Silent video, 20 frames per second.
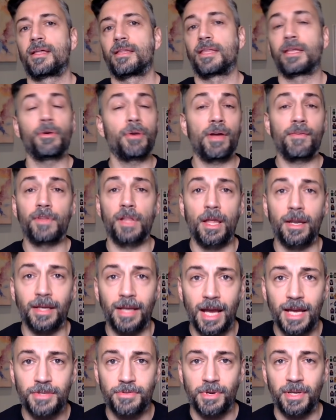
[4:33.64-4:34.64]
they don't have a lot of
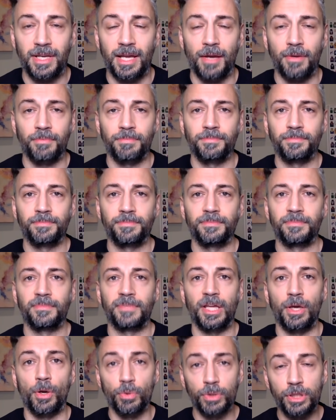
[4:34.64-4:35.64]
guys right now.
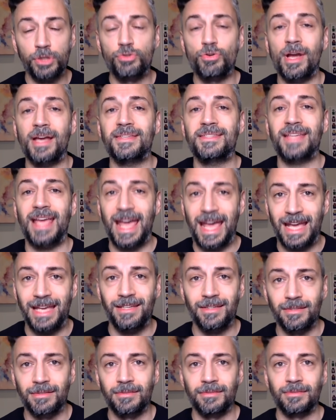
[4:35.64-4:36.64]
They only dressed
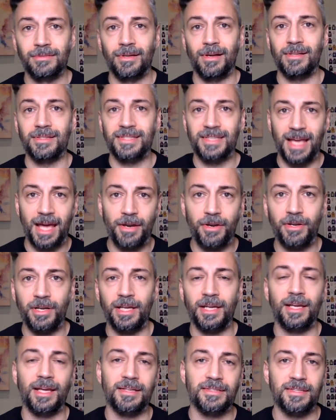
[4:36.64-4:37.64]
8 on
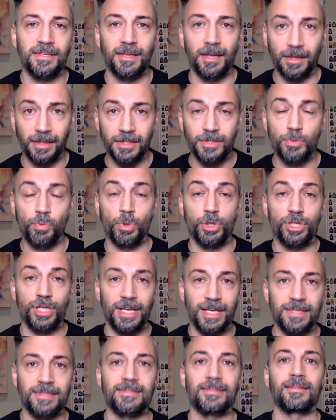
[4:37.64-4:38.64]
Saturday against the Nuggets, which
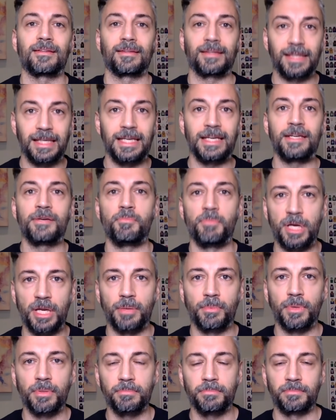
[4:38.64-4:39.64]
is the league
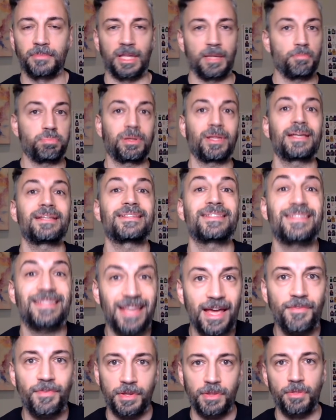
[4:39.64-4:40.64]
minimum. They played
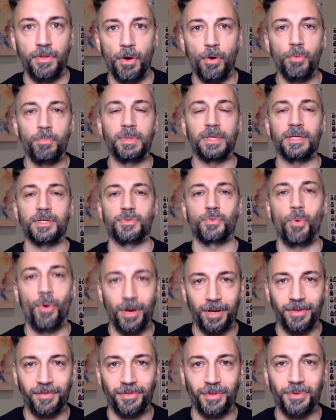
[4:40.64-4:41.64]
7, though, because
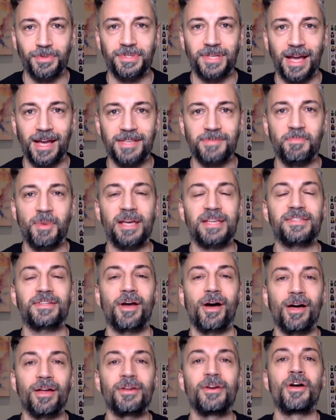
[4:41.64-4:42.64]
one of those guys, Mike
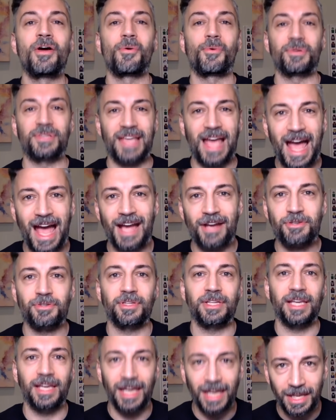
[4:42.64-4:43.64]
Scott, was
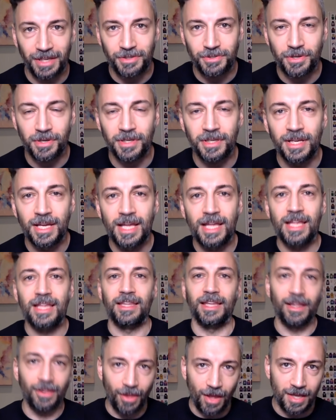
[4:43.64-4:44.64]
actually injured.
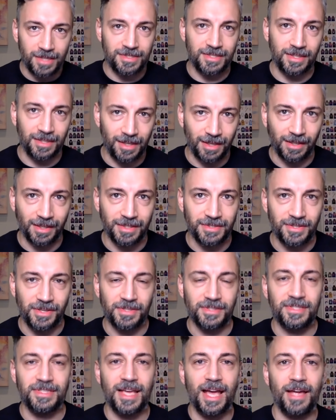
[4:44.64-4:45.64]
They lost to the Nuggets
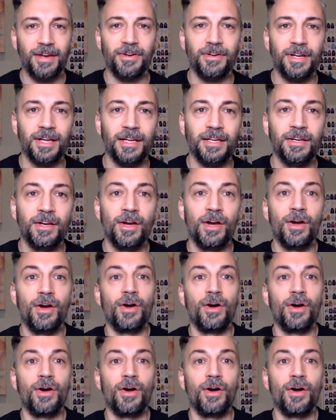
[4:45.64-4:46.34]
on Saturday.